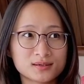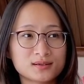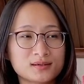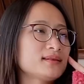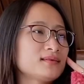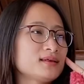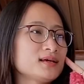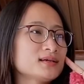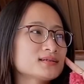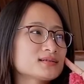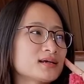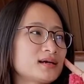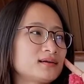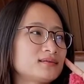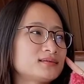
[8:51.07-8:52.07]
I think
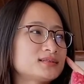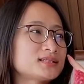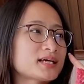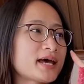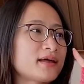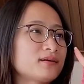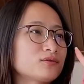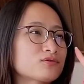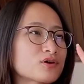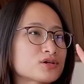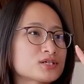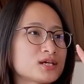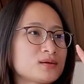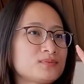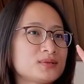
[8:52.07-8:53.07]
it's like 10
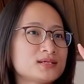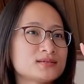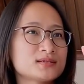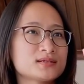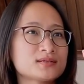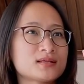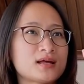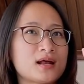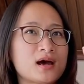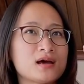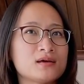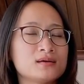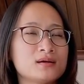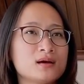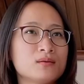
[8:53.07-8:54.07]
crochet pieces that
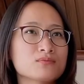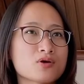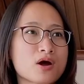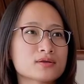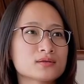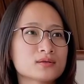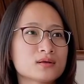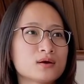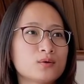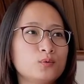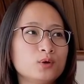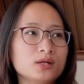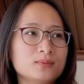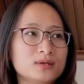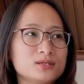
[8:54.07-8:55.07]
I brought
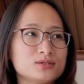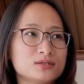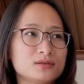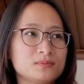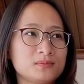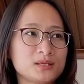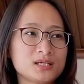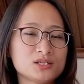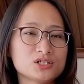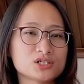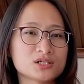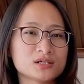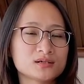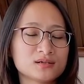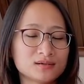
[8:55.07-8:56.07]
with me to the
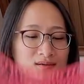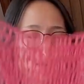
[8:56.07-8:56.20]
beach,